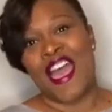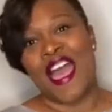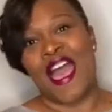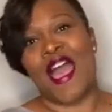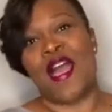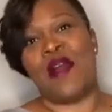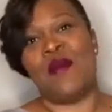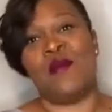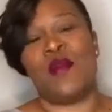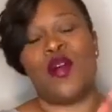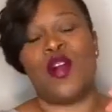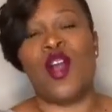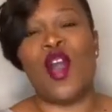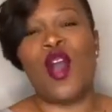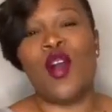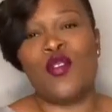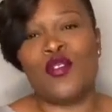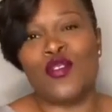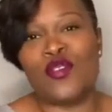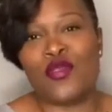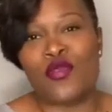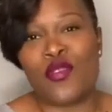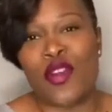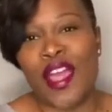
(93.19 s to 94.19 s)
I'm a
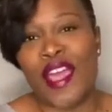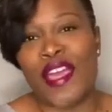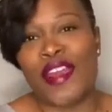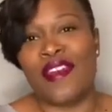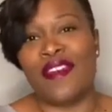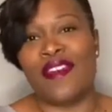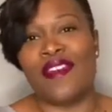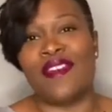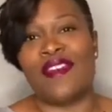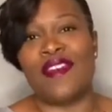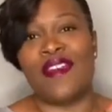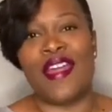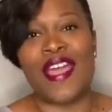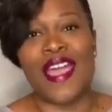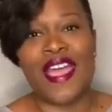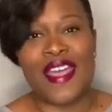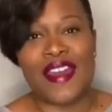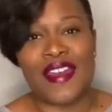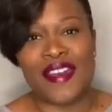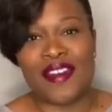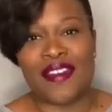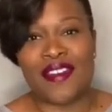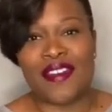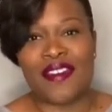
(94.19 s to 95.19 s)
ghostwriter,
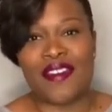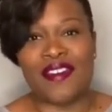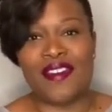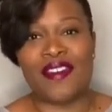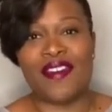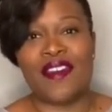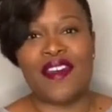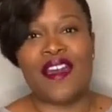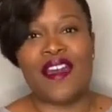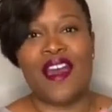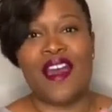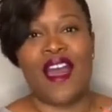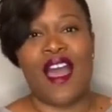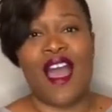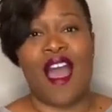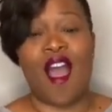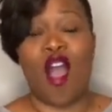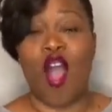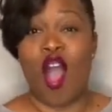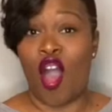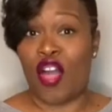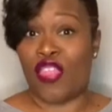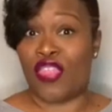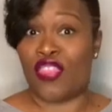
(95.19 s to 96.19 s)
editor,
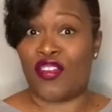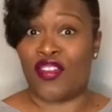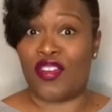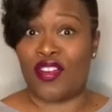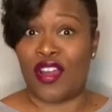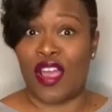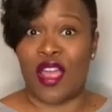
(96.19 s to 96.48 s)
author.